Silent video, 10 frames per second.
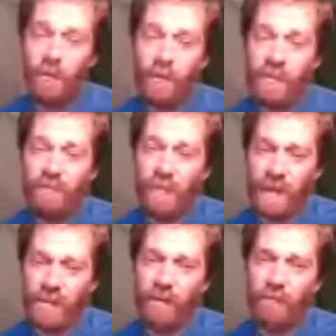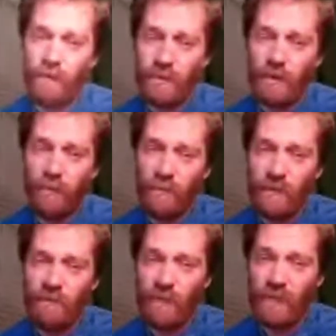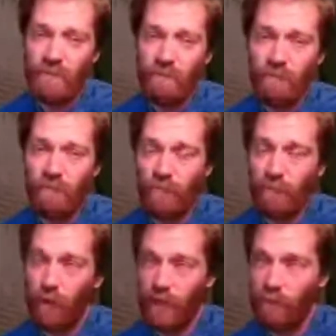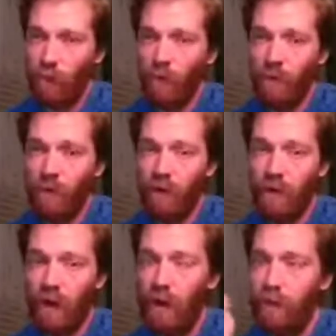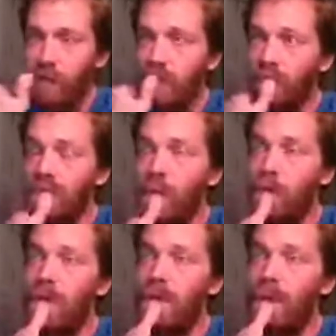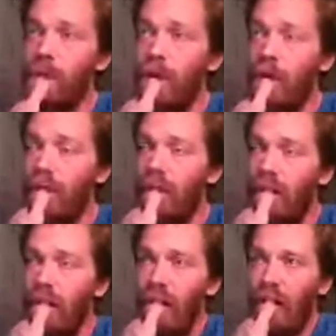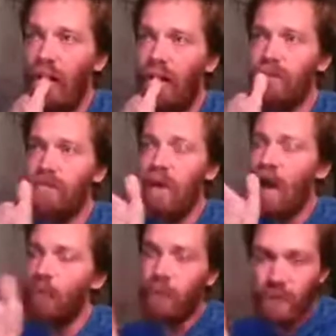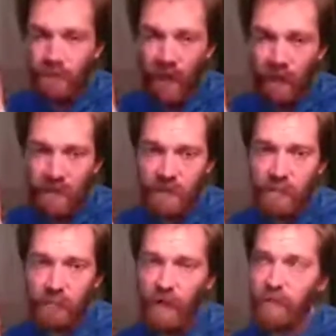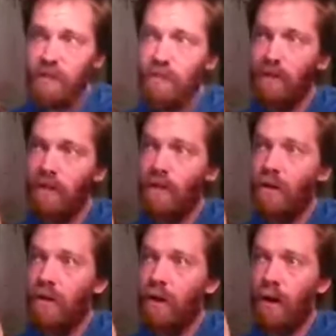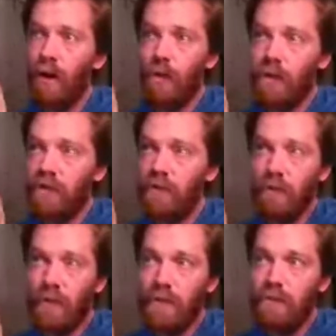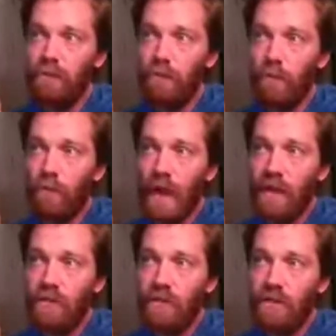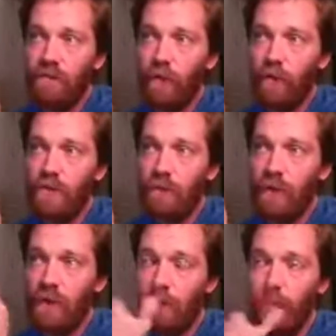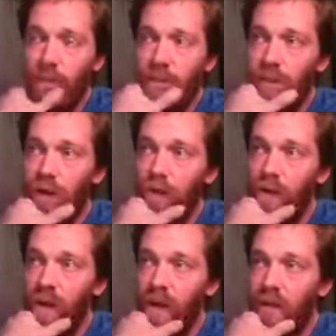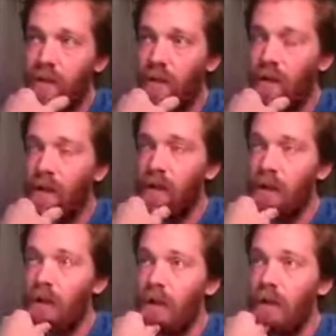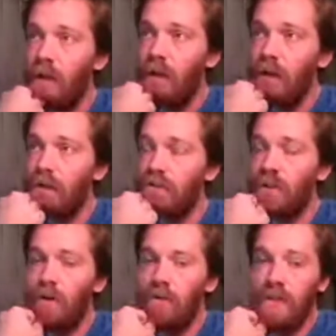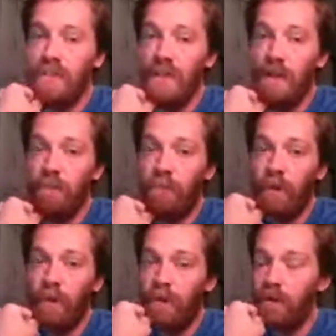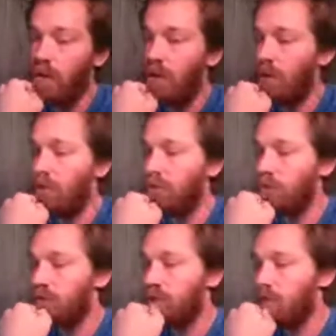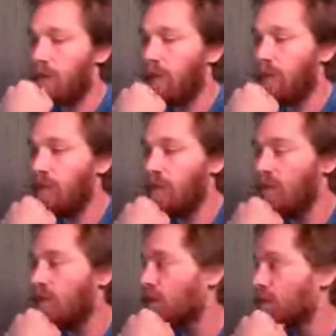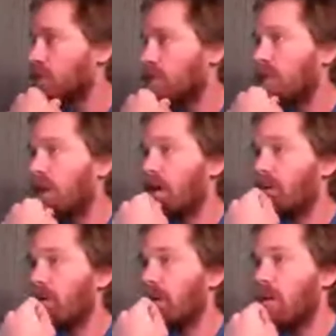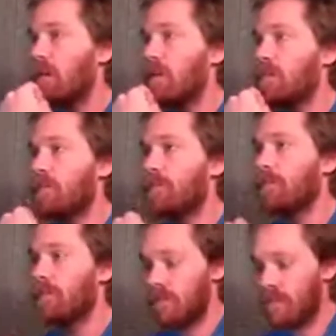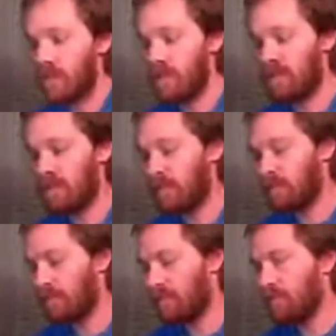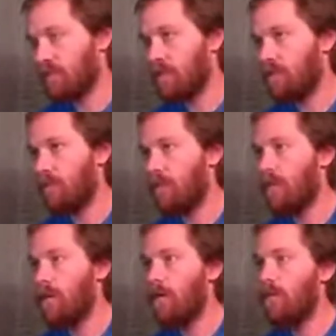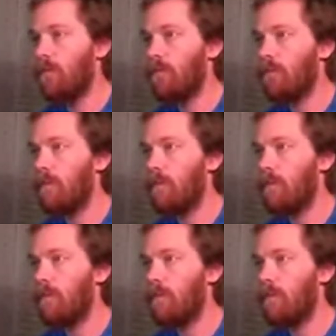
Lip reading: number, because managing your version numbers is pretty important. It's definitely something you need to think about. So how do we do that in this situation? All we do is manage these first three numbers, and I usually go with the semver version specking. So that, I don't know if you've seen it, semver,